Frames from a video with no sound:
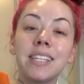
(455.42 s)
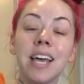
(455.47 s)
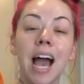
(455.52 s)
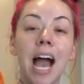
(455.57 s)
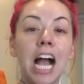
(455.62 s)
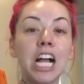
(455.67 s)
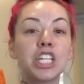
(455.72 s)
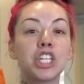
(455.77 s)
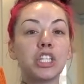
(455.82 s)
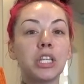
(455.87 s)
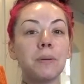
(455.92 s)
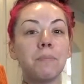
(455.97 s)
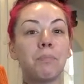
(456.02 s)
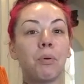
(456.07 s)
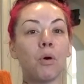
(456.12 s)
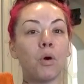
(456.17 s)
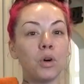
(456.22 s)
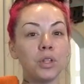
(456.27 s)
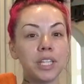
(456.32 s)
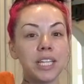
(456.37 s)
to actually
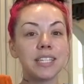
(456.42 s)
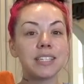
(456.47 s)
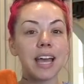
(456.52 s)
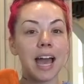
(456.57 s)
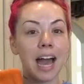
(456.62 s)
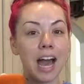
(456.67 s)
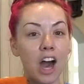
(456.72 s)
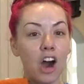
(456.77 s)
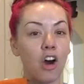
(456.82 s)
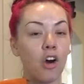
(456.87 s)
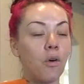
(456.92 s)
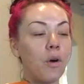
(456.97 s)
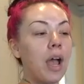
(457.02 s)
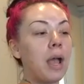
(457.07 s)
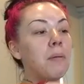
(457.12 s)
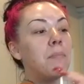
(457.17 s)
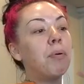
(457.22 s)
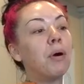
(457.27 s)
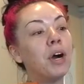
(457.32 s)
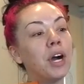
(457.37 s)
pull these out
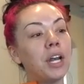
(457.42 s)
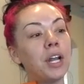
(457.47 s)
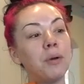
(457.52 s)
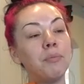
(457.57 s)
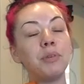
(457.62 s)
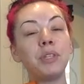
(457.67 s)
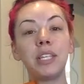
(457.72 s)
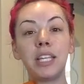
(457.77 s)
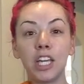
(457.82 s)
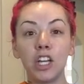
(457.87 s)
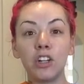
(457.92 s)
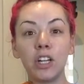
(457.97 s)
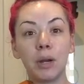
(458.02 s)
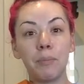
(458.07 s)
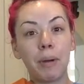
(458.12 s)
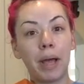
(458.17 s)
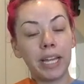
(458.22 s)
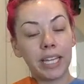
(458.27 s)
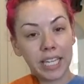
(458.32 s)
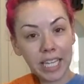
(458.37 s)
and put them here in
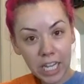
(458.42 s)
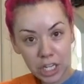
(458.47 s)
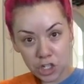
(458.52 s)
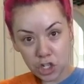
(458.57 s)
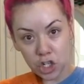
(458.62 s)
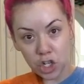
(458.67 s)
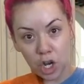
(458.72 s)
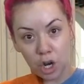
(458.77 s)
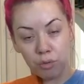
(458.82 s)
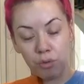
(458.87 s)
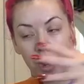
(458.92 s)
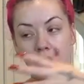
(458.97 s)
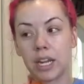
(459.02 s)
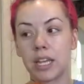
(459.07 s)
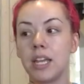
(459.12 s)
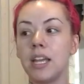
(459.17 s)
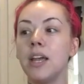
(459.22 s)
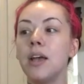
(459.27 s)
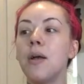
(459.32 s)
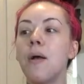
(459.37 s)
my kitchen
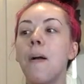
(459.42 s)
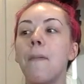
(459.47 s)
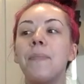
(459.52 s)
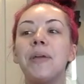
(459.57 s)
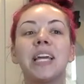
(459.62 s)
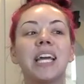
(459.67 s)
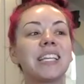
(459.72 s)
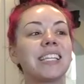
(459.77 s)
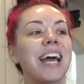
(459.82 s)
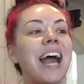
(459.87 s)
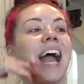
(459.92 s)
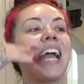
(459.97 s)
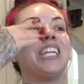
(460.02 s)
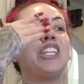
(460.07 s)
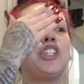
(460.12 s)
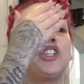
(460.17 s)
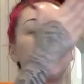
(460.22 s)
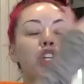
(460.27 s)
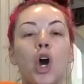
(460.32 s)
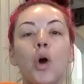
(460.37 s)
already because
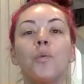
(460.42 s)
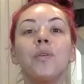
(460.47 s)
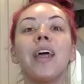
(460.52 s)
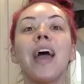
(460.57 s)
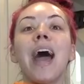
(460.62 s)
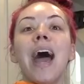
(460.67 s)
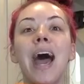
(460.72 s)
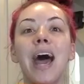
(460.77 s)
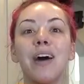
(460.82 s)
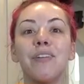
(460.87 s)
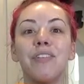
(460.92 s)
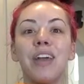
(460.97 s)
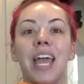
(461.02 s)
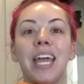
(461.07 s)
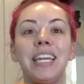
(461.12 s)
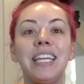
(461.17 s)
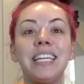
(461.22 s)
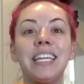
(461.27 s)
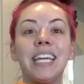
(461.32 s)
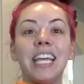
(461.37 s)
I don't have
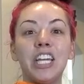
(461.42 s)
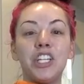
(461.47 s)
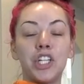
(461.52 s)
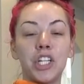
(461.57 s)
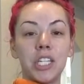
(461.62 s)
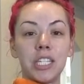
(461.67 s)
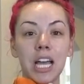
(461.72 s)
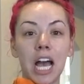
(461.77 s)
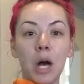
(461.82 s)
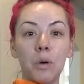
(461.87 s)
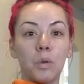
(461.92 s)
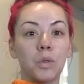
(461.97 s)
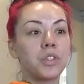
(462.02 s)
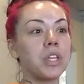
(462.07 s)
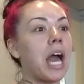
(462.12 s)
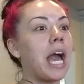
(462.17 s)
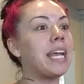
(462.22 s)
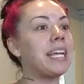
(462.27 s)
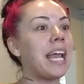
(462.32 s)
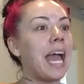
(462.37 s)
any kitchen towels.
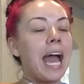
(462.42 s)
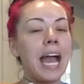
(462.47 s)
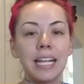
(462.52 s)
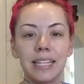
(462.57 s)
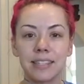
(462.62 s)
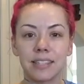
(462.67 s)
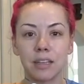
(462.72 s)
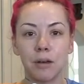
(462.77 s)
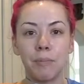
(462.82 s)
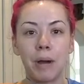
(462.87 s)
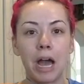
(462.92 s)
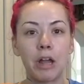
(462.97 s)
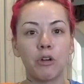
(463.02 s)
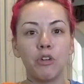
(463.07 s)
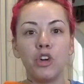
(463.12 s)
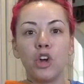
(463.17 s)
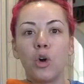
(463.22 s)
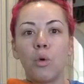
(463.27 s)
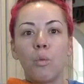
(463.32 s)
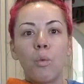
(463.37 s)
I had some, I
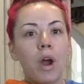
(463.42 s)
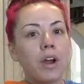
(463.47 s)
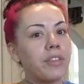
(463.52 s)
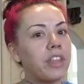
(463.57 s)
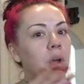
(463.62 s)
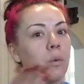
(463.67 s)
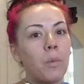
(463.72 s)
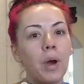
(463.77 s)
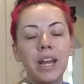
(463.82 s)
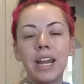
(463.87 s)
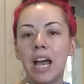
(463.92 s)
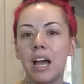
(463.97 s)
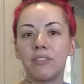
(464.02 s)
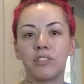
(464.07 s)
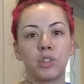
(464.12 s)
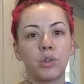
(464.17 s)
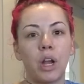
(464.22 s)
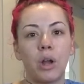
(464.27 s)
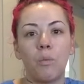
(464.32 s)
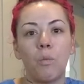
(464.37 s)
don't know where they went
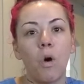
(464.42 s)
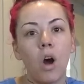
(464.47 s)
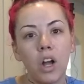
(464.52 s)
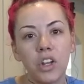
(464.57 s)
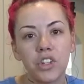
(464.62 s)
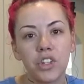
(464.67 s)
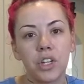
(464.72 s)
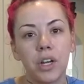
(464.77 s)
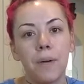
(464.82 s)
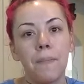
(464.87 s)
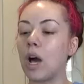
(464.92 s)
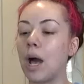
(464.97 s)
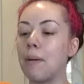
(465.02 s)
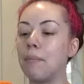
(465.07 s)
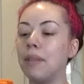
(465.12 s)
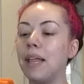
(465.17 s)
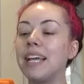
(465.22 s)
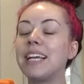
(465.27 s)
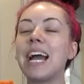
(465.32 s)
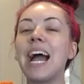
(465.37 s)
after I washed them.
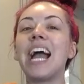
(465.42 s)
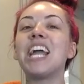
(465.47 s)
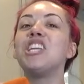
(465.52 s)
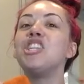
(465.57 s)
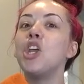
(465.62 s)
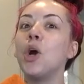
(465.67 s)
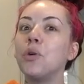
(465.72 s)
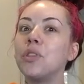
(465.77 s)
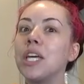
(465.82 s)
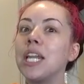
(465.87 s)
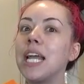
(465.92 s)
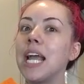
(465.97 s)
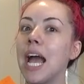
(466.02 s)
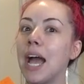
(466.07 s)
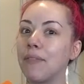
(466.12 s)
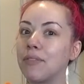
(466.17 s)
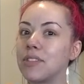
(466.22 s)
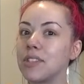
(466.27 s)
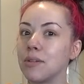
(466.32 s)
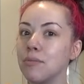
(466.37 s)
I'm like, I know that I
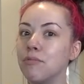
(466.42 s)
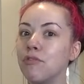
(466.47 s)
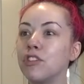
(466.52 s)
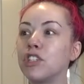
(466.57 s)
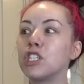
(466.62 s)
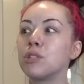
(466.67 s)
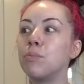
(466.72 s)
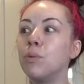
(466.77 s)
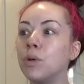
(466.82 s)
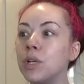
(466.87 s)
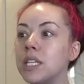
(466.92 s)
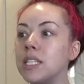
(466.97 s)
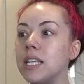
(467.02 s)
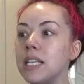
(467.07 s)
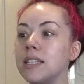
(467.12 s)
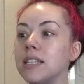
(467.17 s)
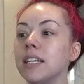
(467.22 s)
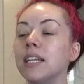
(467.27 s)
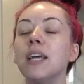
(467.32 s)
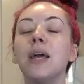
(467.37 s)
have some for spooky
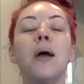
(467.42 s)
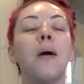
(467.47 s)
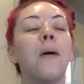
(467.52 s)
season,